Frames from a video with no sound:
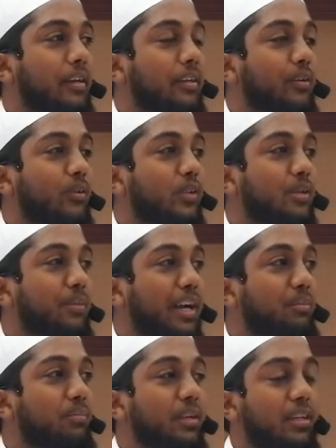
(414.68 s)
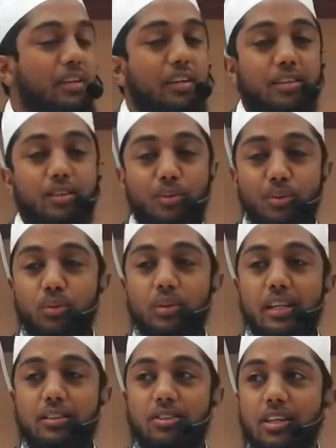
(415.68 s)
Because there might be through
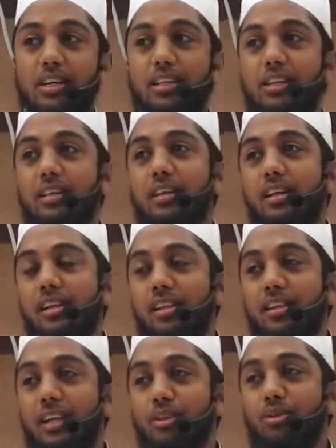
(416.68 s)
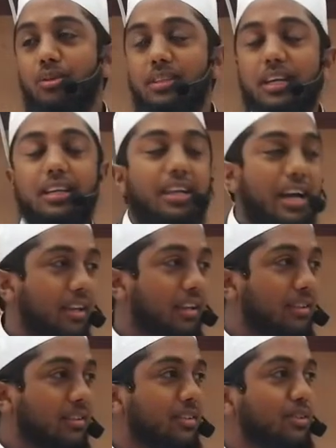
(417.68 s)
that journey that you attained
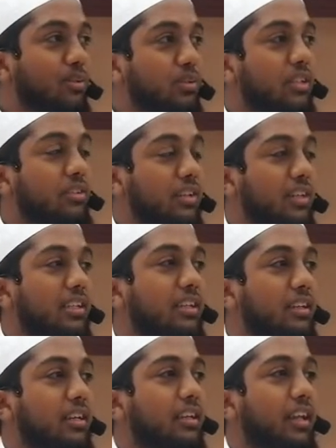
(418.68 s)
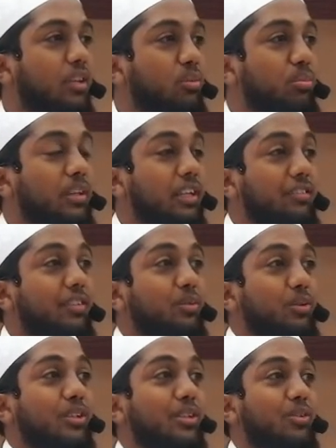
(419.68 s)
arrogance, through that journey that you believed it
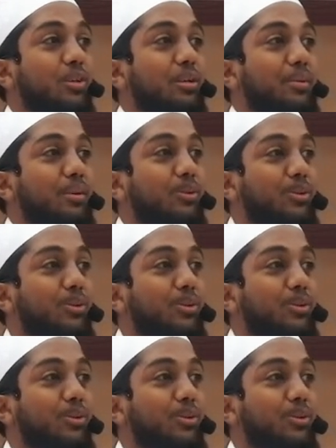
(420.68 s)
was all about